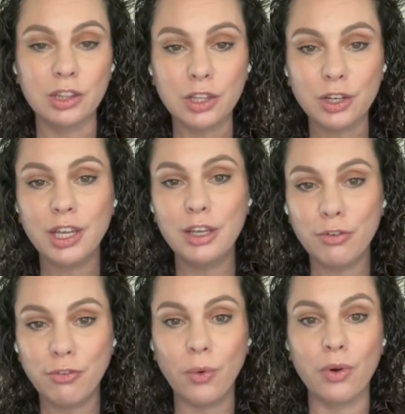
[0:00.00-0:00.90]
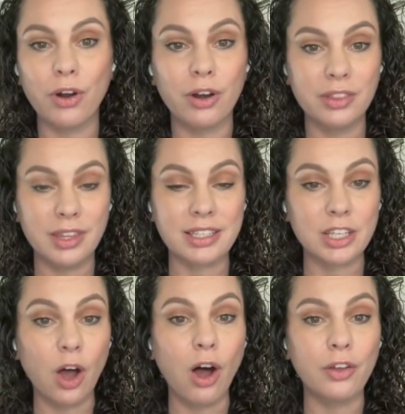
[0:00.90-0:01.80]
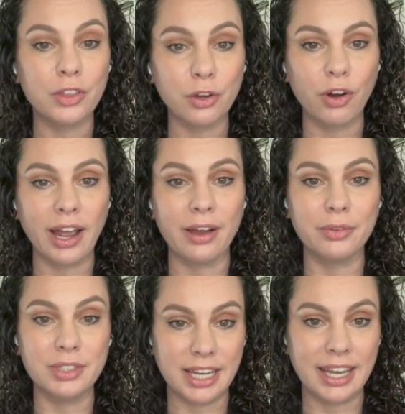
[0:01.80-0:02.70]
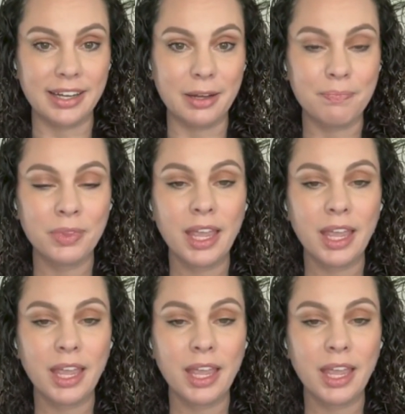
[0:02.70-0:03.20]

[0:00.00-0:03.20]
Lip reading: looking for this on-the-ground data.